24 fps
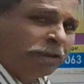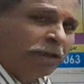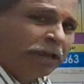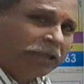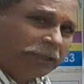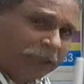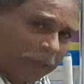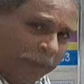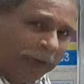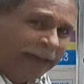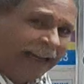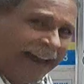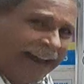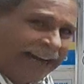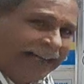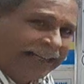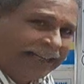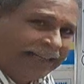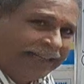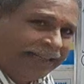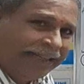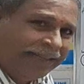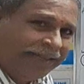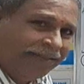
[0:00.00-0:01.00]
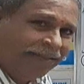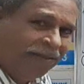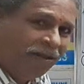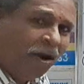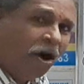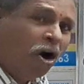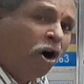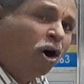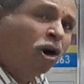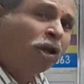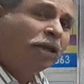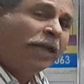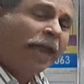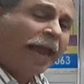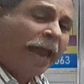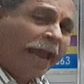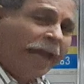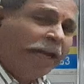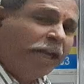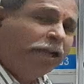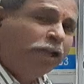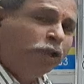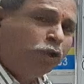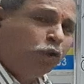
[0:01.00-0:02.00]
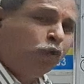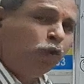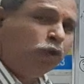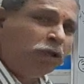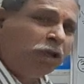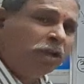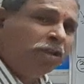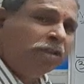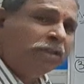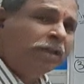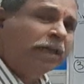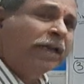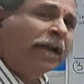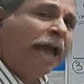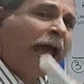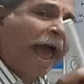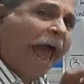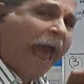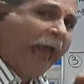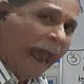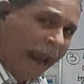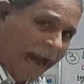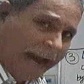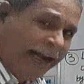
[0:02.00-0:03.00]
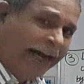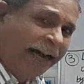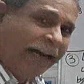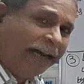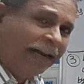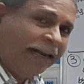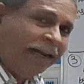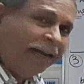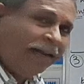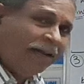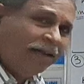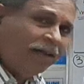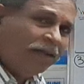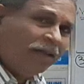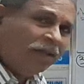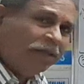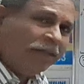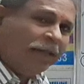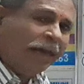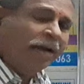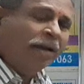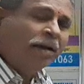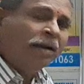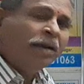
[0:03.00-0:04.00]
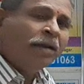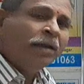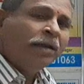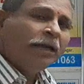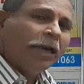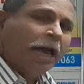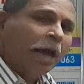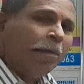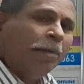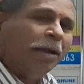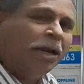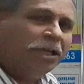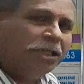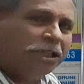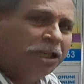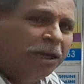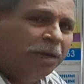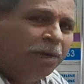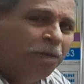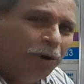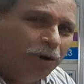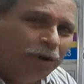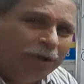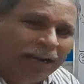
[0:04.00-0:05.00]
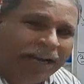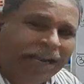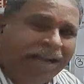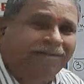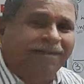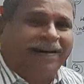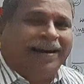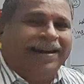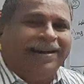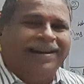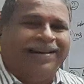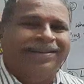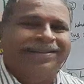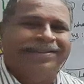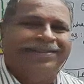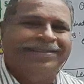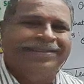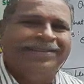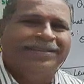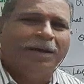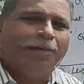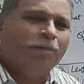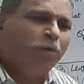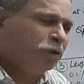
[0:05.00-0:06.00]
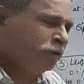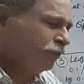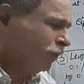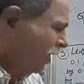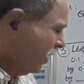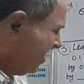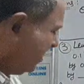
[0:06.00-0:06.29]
are subtracted or any two terms are added, then dimensionally both are equal. Suppose for